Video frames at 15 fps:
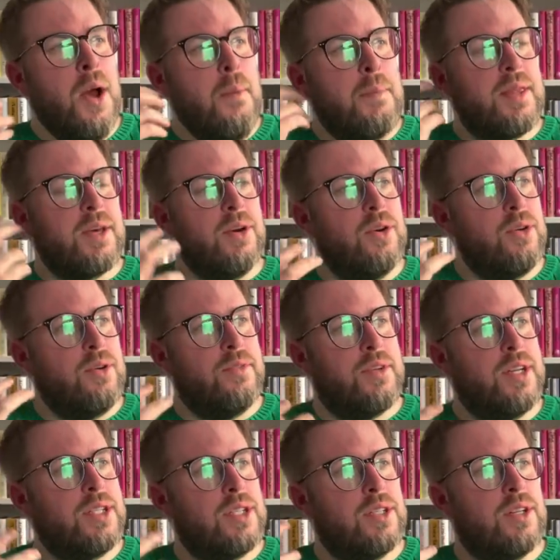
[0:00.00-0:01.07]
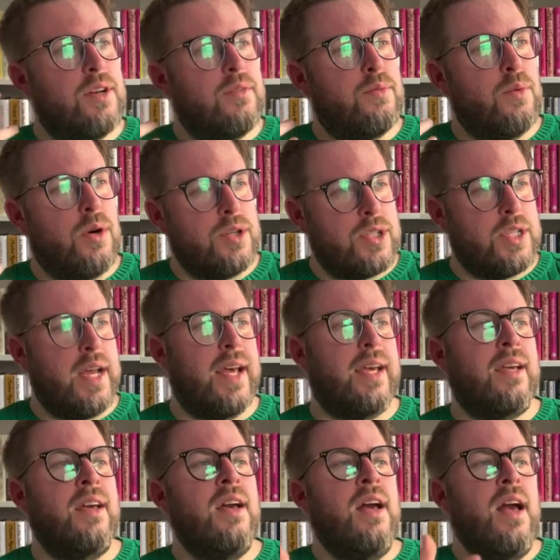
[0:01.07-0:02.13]
but the oral version of
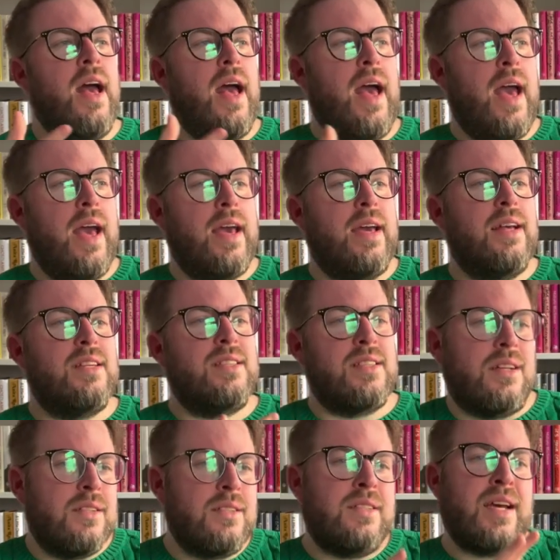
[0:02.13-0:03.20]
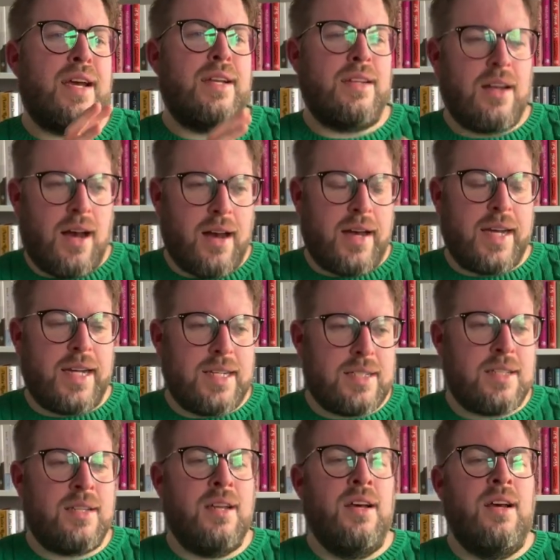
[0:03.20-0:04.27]
watching a Sunday
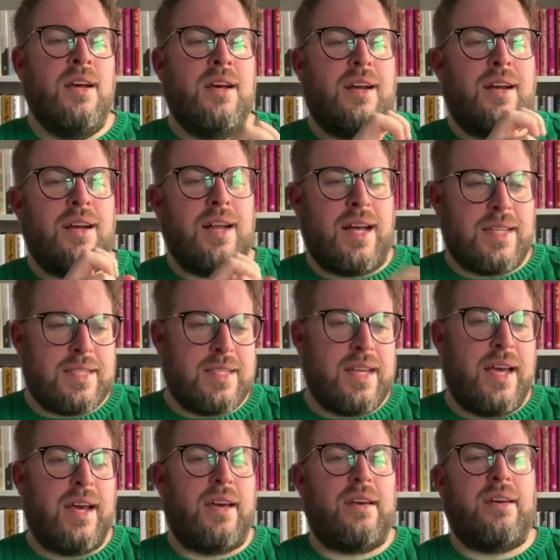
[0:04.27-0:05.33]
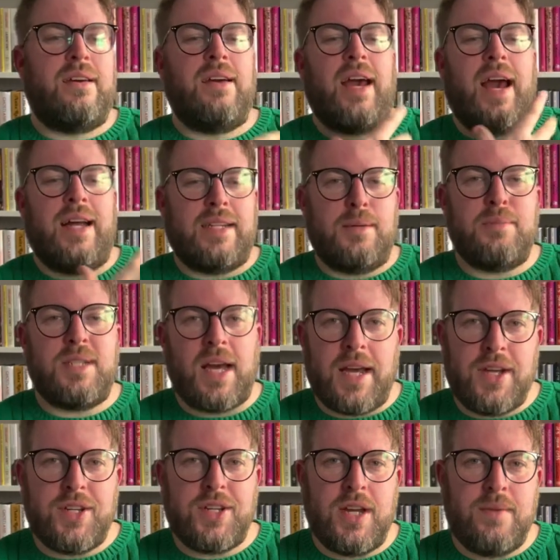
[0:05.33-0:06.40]
night classic
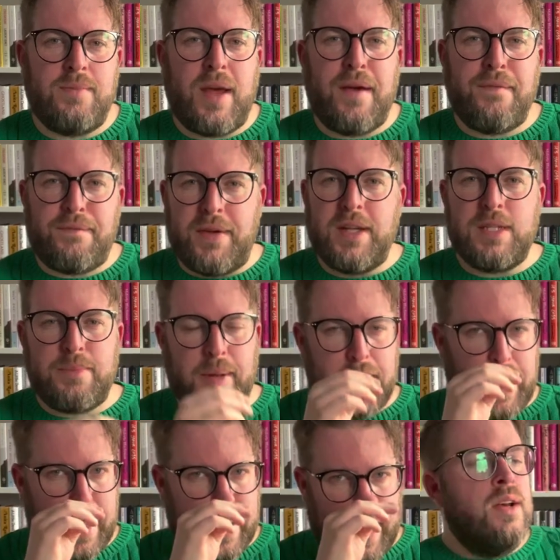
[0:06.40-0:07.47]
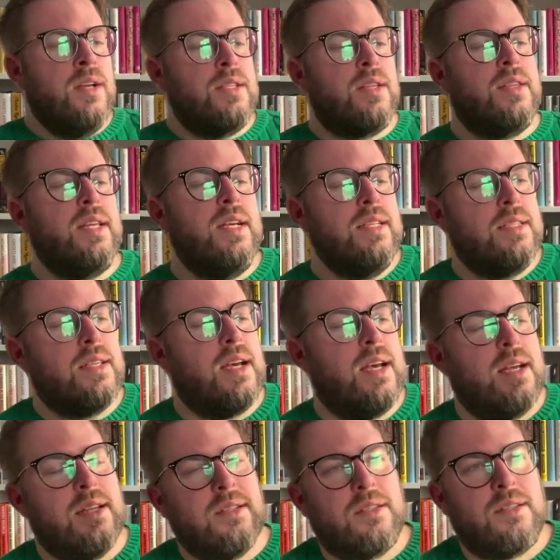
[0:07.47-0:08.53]
adaptation. It feels a bit like that. So this
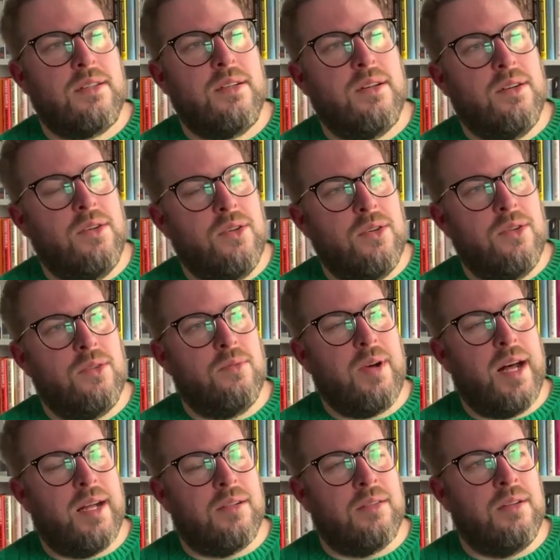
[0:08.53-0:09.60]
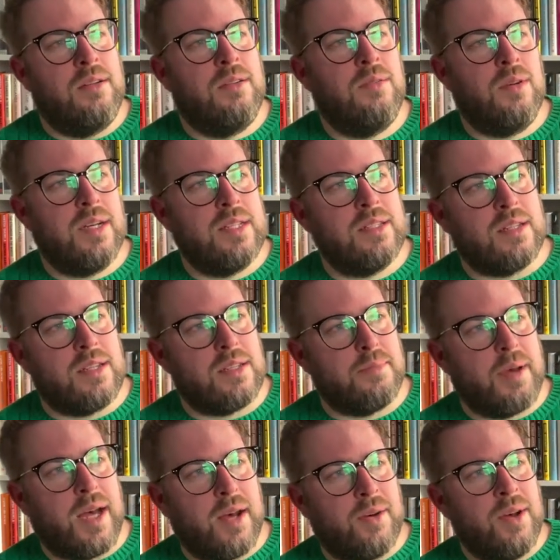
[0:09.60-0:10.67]
is all, well, what is this
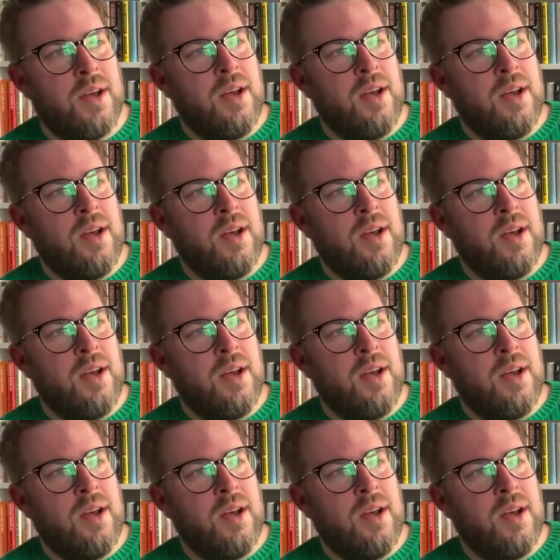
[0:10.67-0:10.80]
about?